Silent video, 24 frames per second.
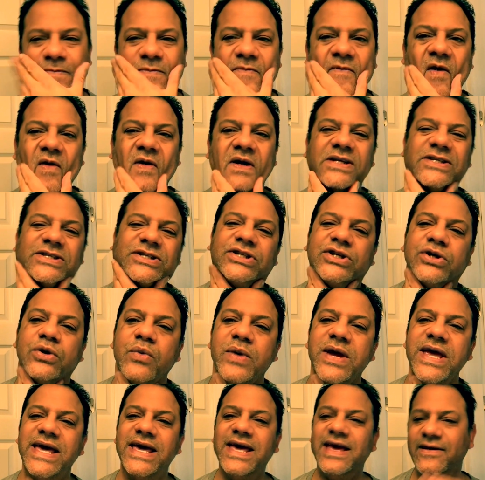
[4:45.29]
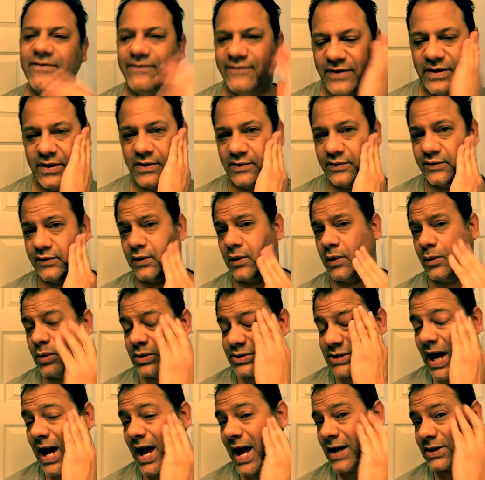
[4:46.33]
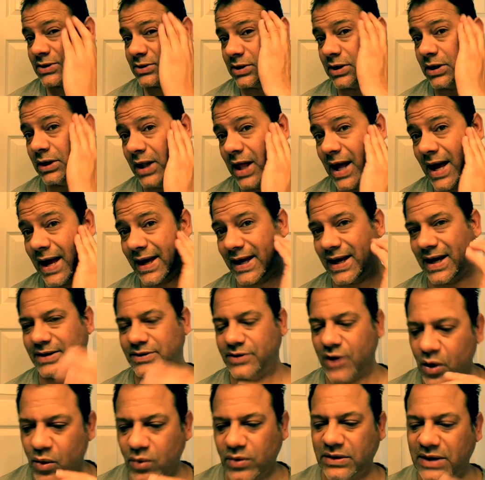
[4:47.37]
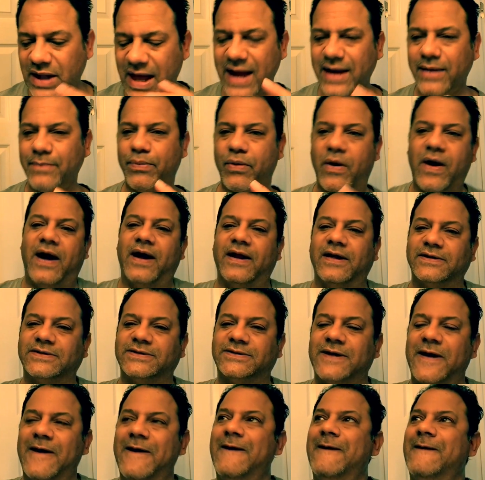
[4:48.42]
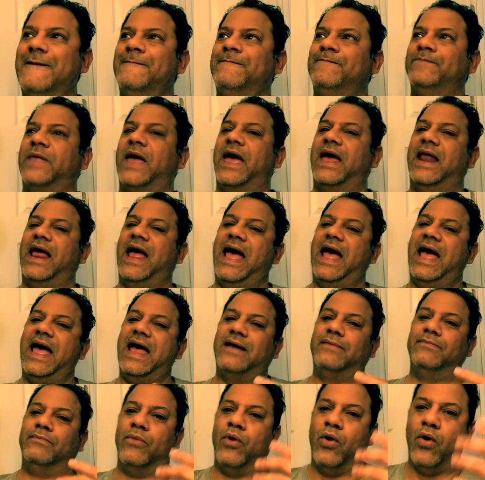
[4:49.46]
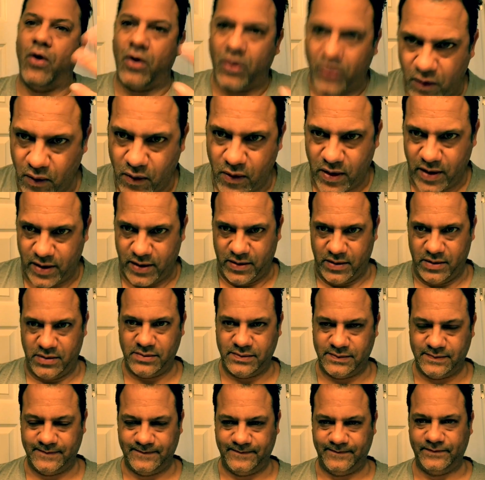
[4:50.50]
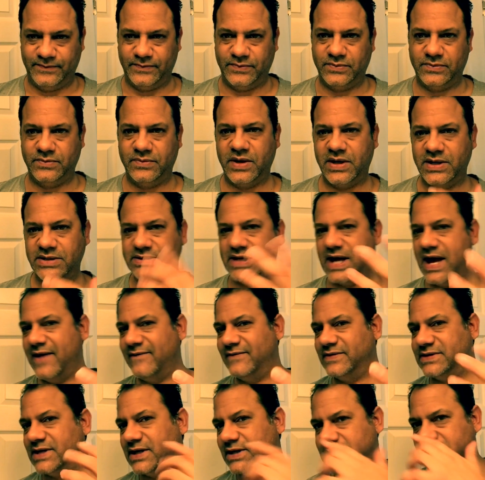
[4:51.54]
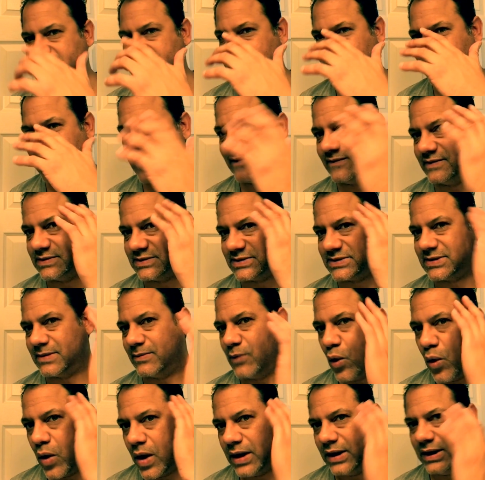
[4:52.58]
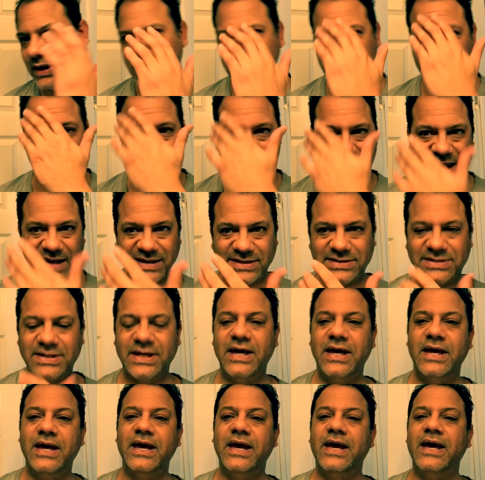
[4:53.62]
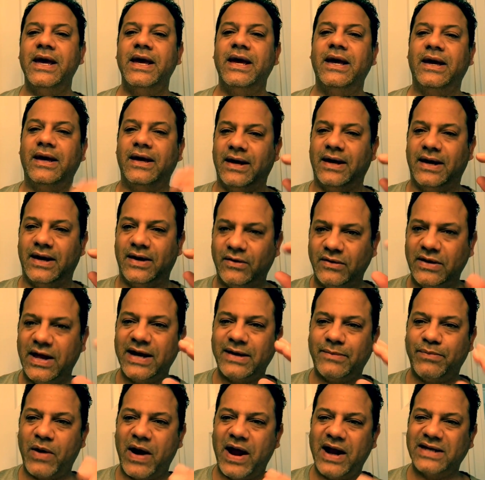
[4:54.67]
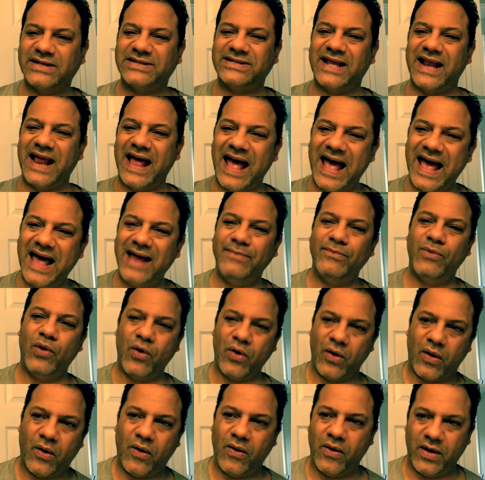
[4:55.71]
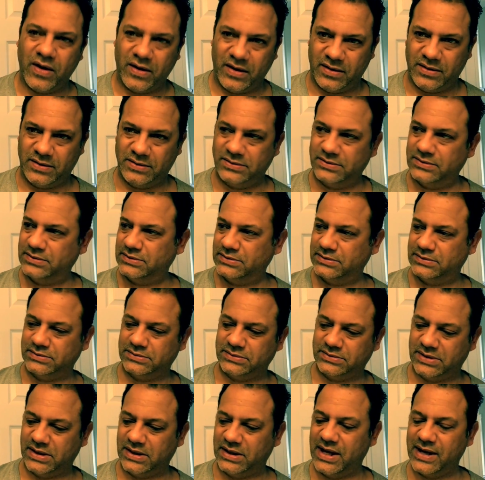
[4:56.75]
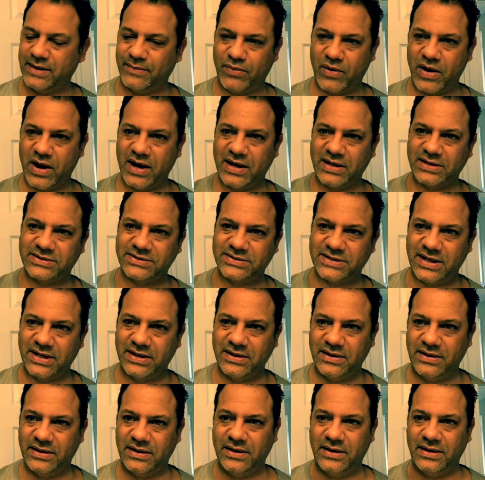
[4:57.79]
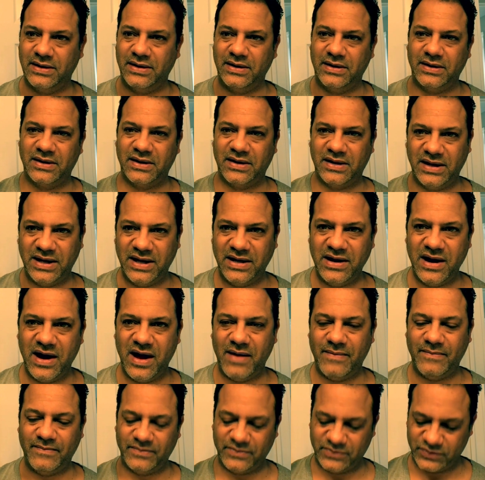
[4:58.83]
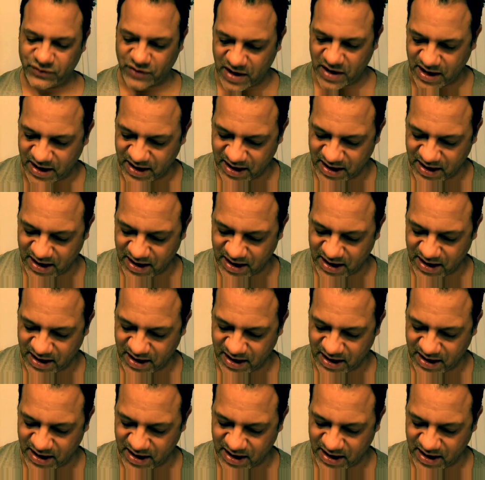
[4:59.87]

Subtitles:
very squeaky feel to it, which I actually like. I don't like products that add more oil because I have a tendency of having some oily spots. I don't like products that add more oil. I like products that clean you up and dry